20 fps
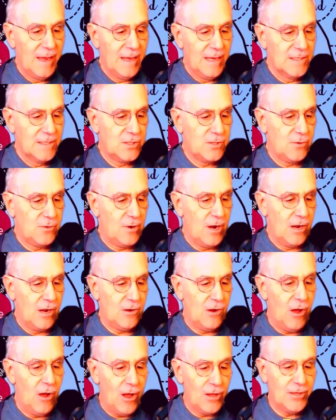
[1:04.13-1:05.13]

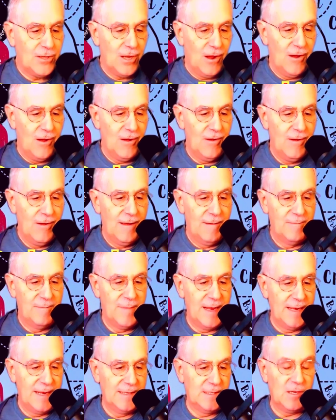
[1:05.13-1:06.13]
Stracotto
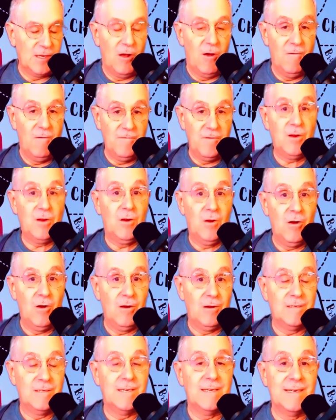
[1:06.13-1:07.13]
means
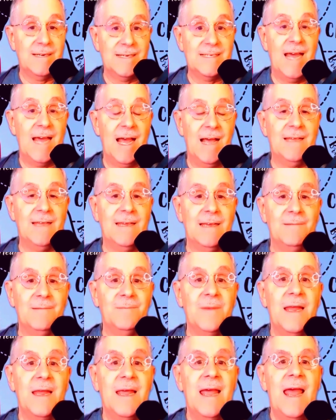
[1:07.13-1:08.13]
overcooked in Italian.
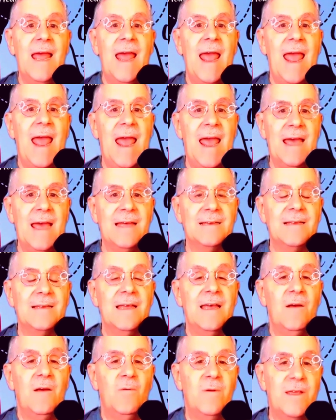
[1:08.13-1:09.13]
And
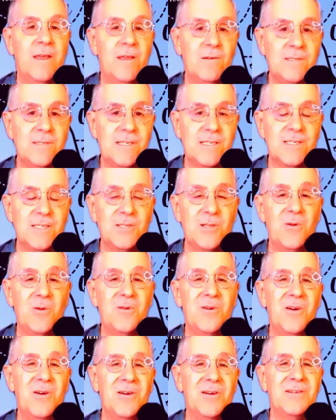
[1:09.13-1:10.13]
we use the slow
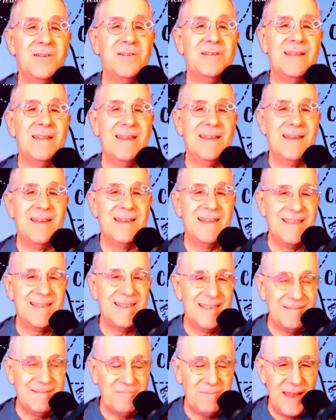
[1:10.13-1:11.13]
cooker, then it
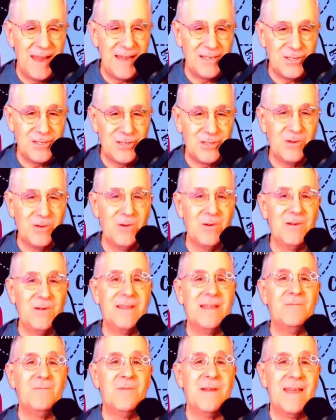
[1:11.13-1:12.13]
makes sure
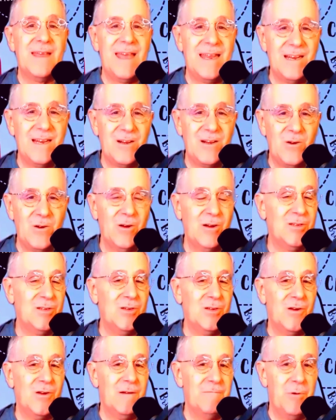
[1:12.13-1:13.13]
that we get it cooked.
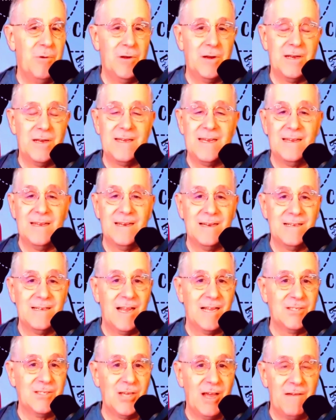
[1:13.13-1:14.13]
You can put it in a
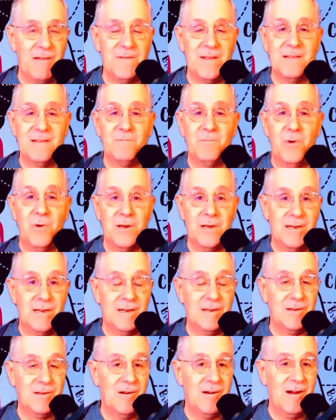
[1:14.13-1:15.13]
Dutch oven, put it
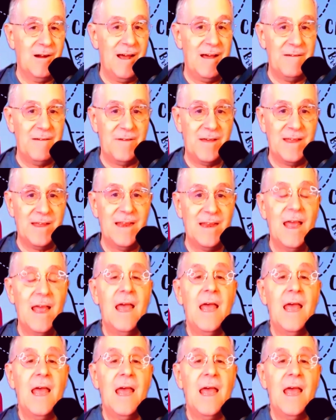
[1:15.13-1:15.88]
in your oven,